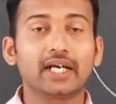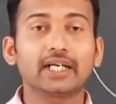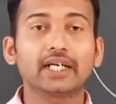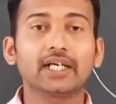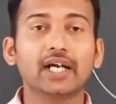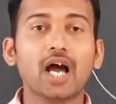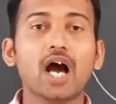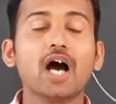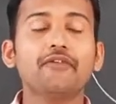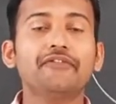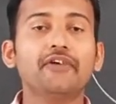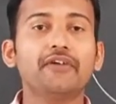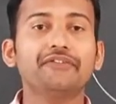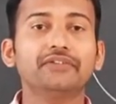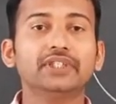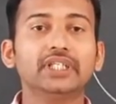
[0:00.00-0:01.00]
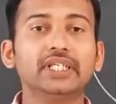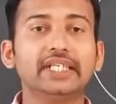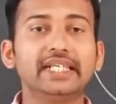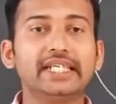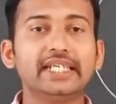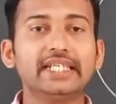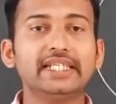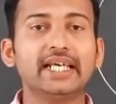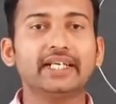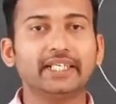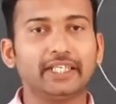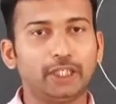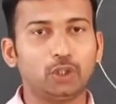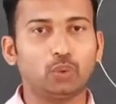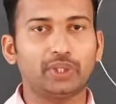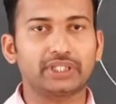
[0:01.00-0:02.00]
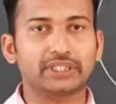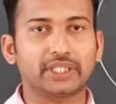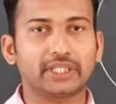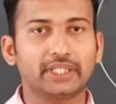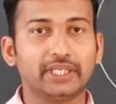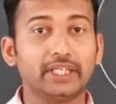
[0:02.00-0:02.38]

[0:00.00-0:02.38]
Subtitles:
graph of the linear equation.